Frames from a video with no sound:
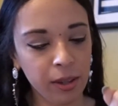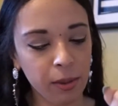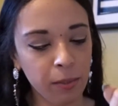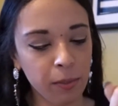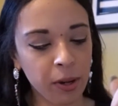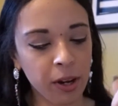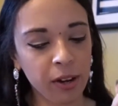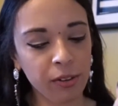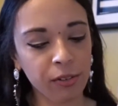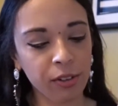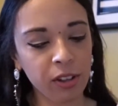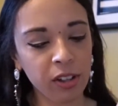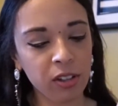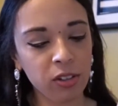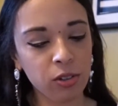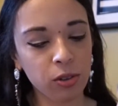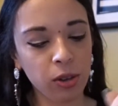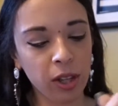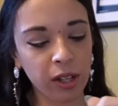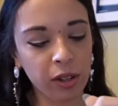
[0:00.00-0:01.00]
but I really
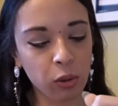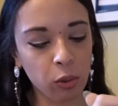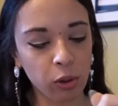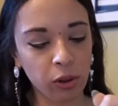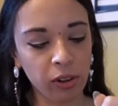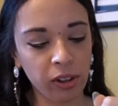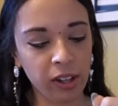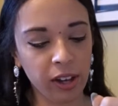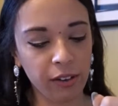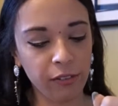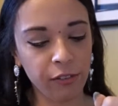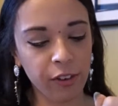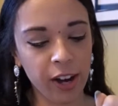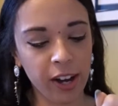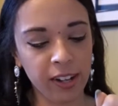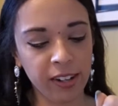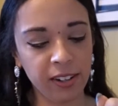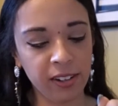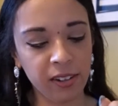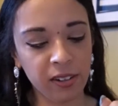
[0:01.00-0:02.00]
do like Orly. I
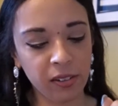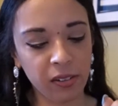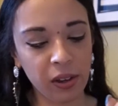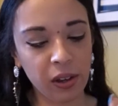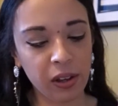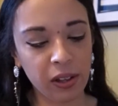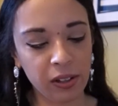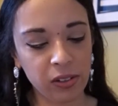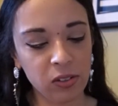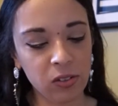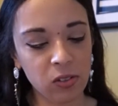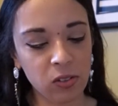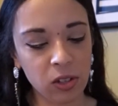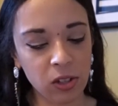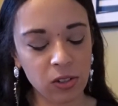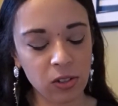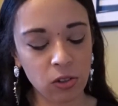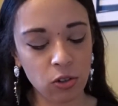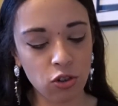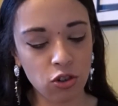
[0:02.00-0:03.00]
find like it
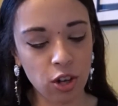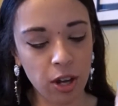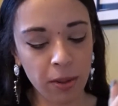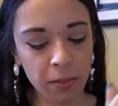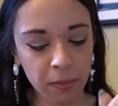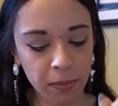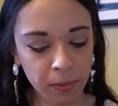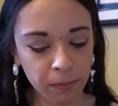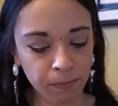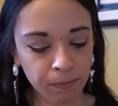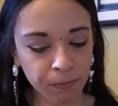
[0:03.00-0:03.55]
doesn't chip.